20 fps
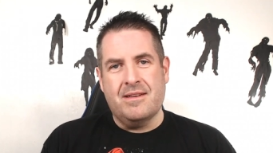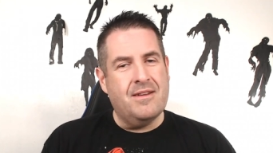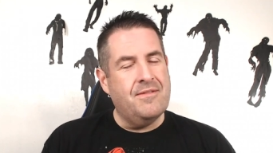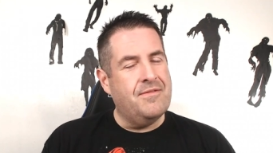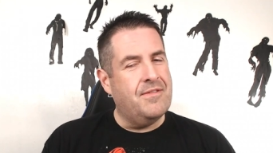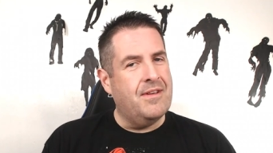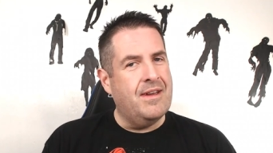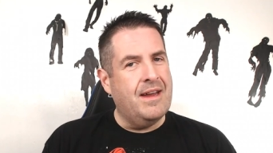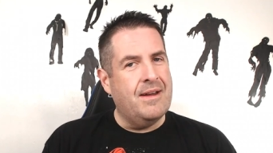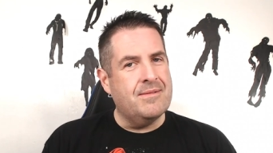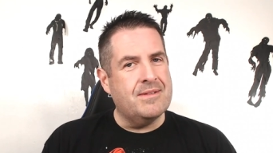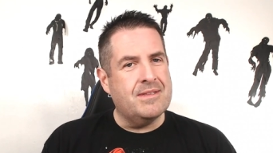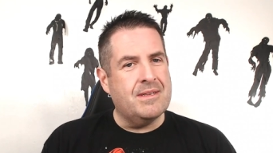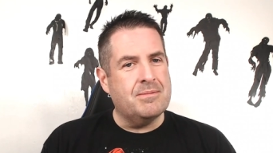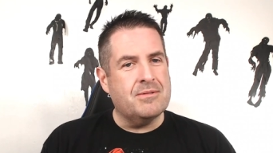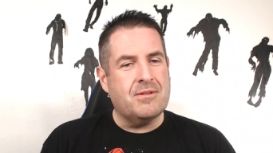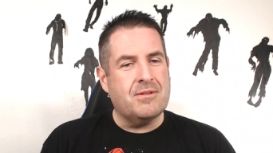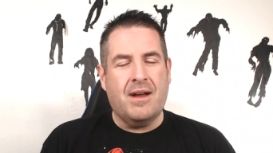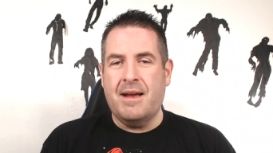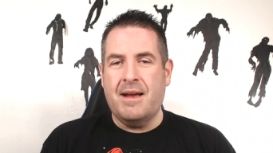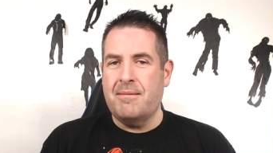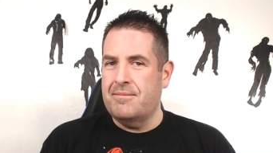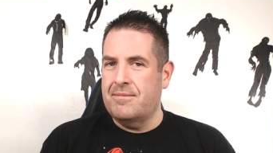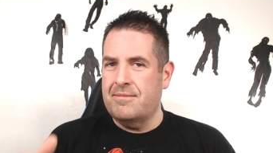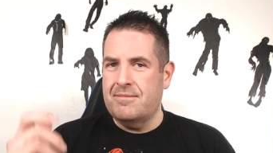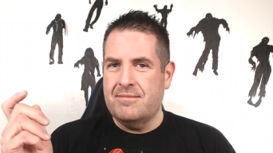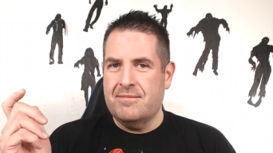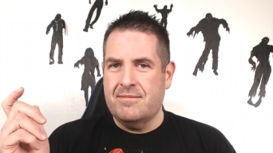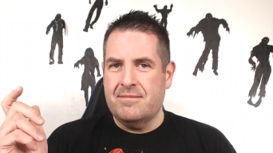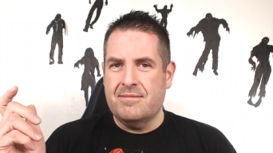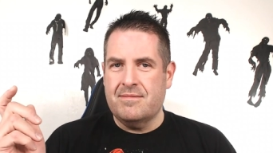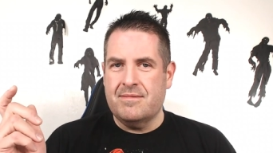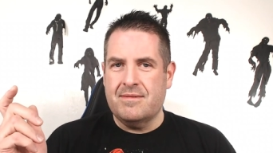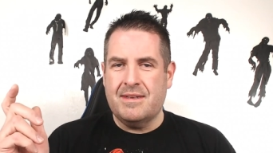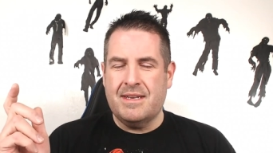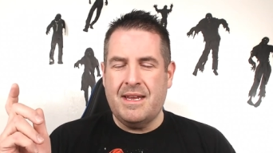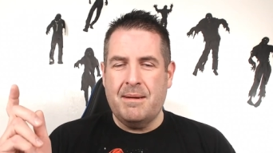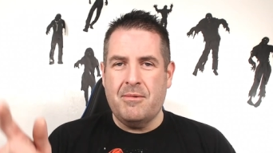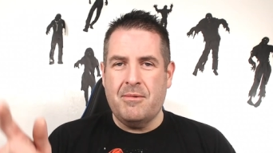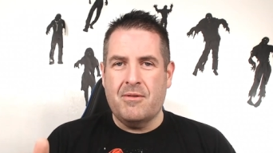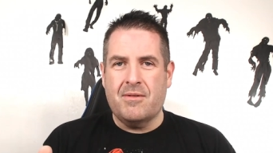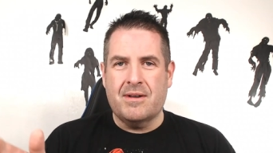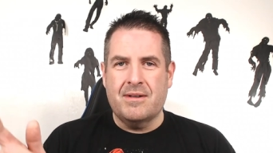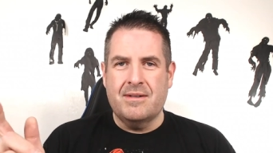if you haven't subscribed, give me one.